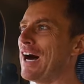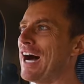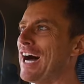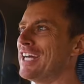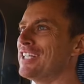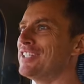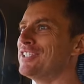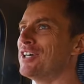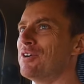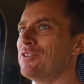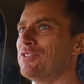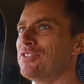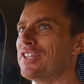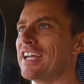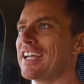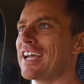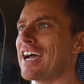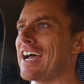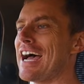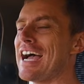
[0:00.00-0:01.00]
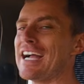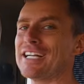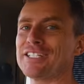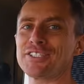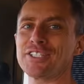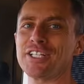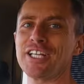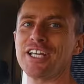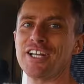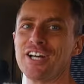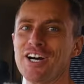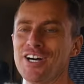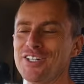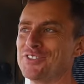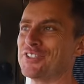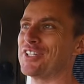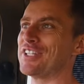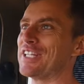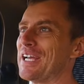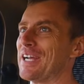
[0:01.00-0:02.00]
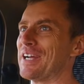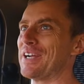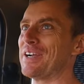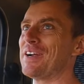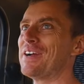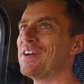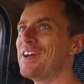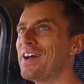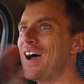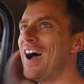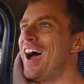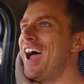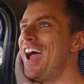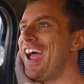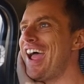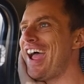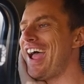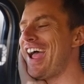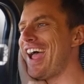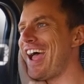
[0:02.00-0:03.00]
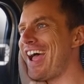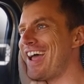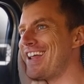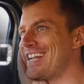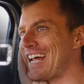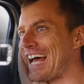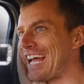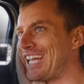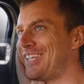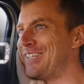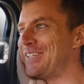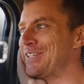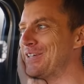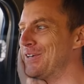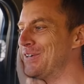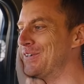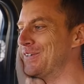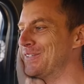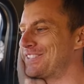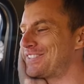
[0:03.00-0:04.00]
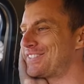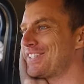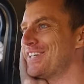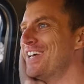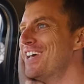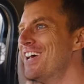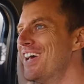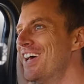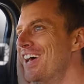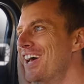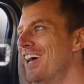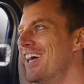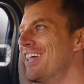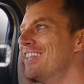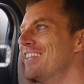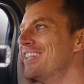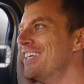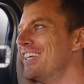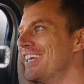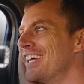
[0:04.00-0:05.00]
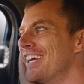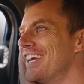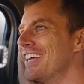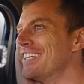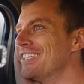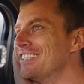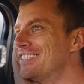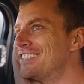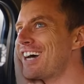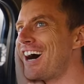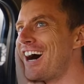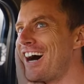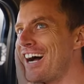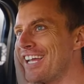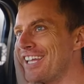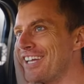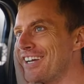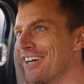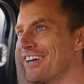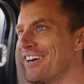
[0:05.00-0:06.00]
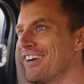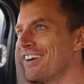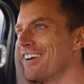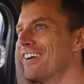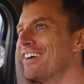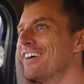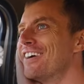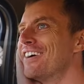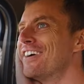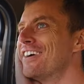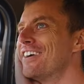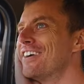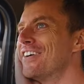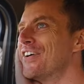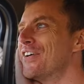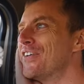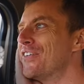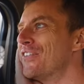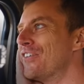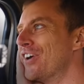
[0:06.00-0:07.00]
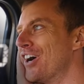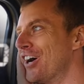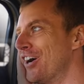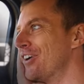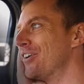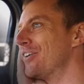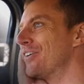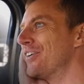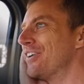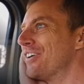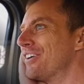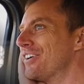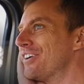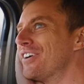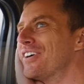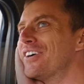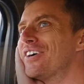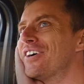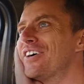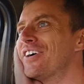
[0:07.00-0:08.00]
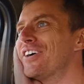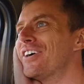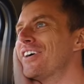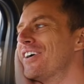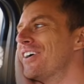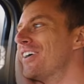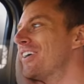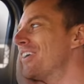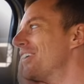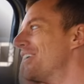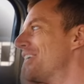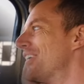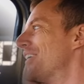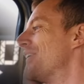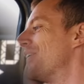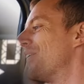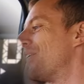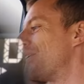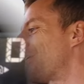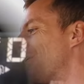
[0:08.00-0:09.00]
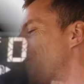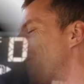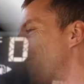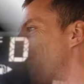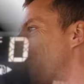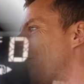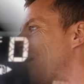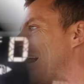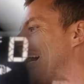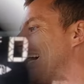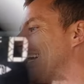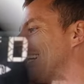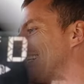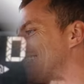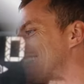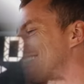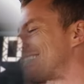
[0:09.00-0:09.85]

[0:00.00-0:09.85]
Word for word: I actually hit 100 there. And I used the entire road. What?